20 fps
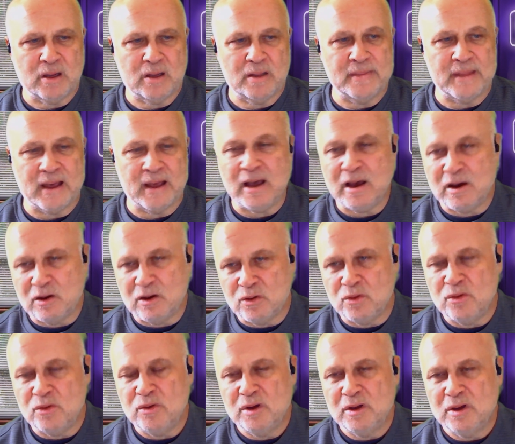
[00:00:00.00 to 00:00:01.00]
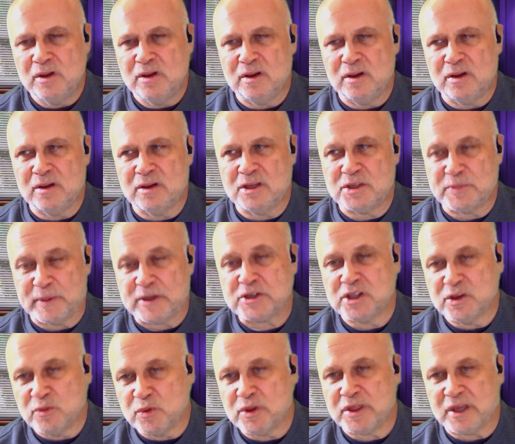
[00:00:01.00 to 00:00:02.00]
now,
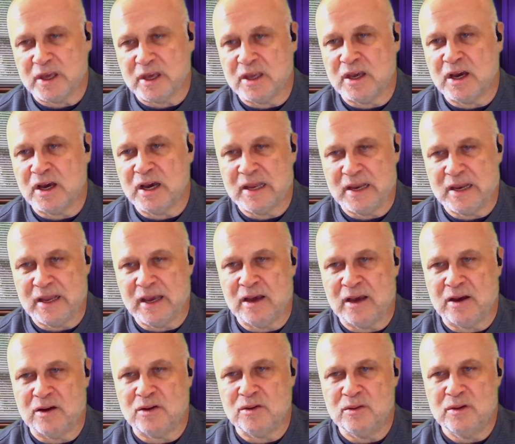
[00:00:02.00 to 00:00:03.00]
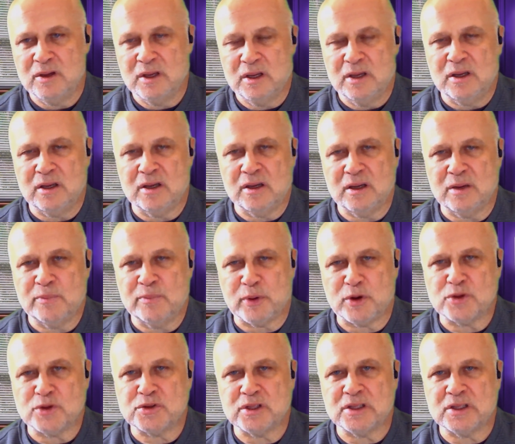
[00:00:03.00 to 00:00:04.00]
especially with AI now,
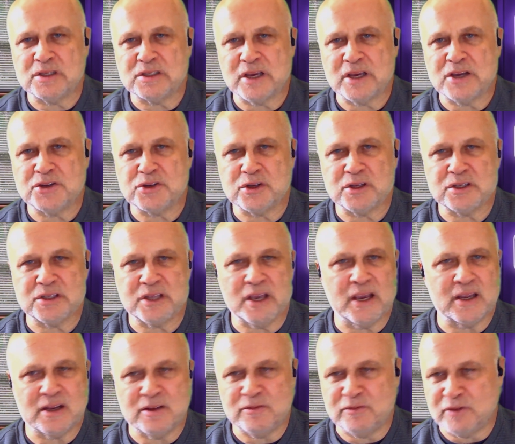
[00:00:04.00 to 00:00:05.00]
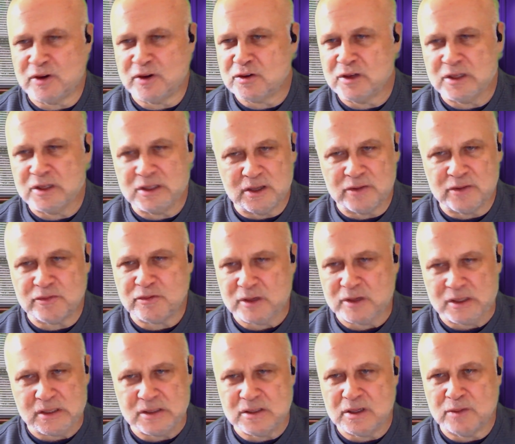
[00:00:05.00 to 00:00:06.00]
personalization has taken a very
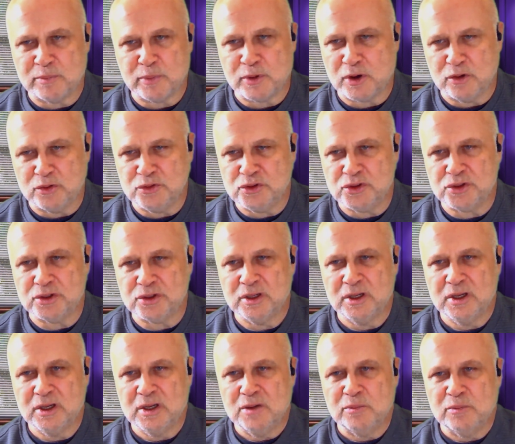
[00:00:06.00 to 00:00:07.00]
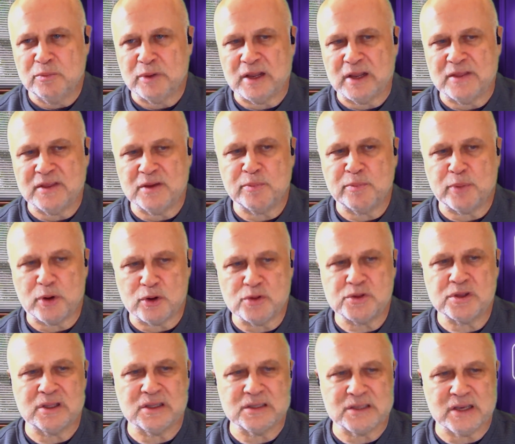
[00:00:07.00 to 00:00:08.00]
different approach. But I think
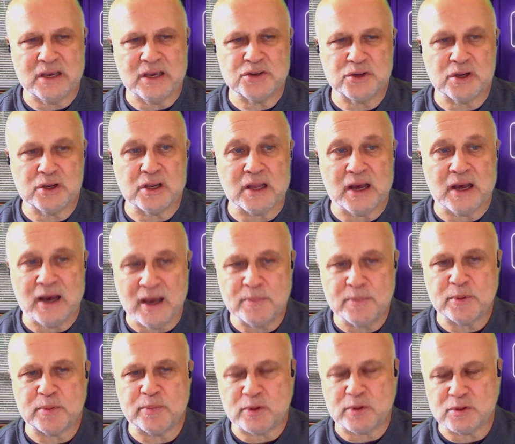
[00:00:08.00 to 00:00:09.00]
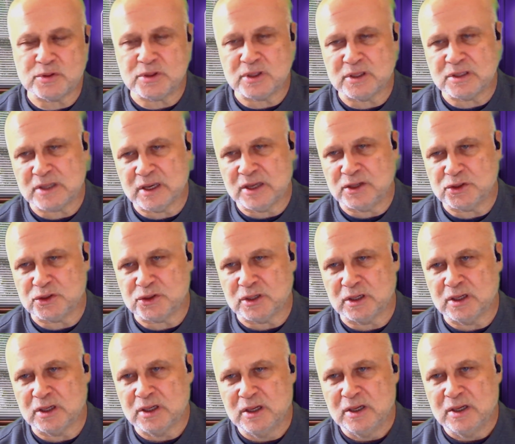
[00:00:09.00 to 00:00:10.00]
personalization and
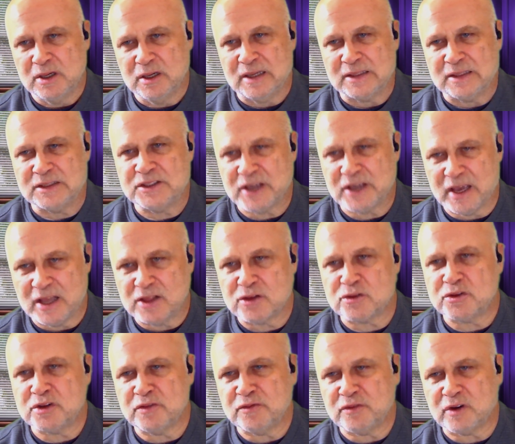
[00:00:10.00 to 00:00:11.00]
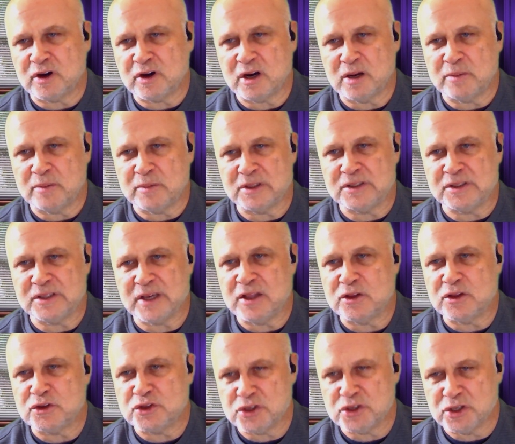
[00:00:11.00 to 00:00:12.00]
hyper-personalization, a tailored environment,
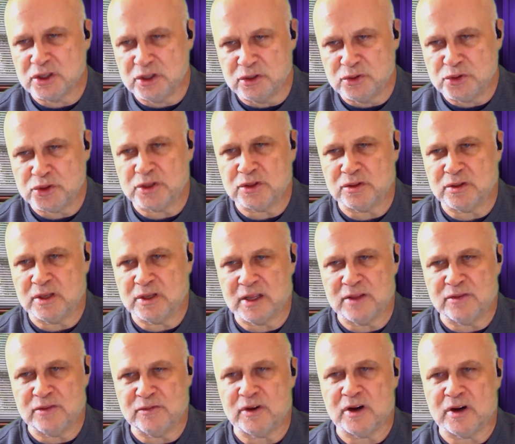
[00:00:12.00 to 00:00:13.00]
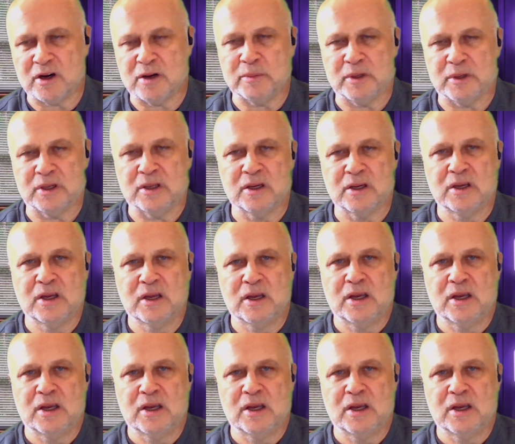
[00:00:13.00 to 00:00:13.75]
tailored solution to that environment,